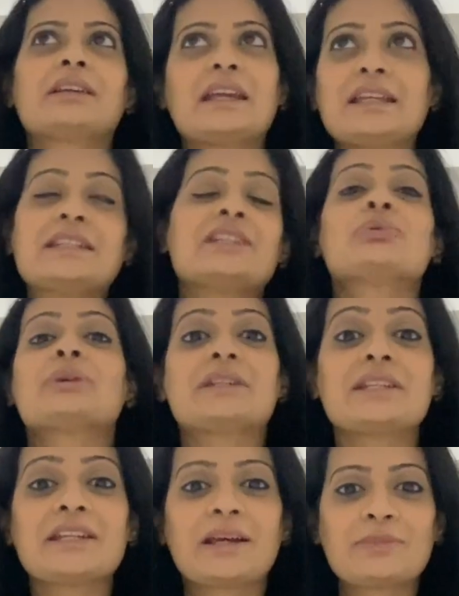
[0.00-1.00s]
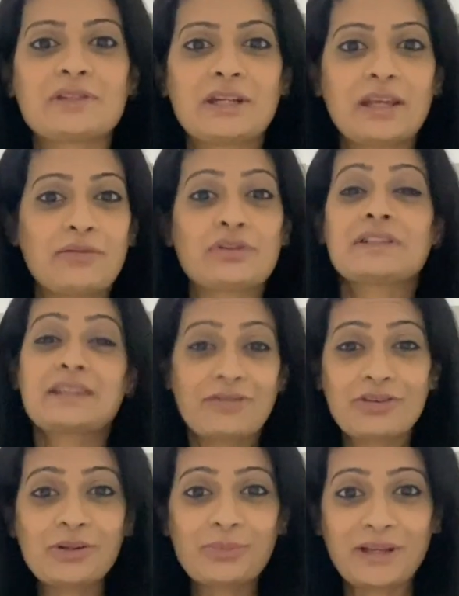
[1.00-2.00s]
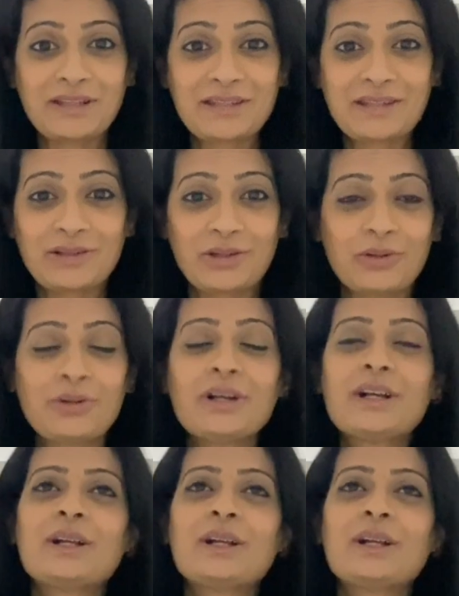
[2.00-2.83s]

18 20 times a day for several months you know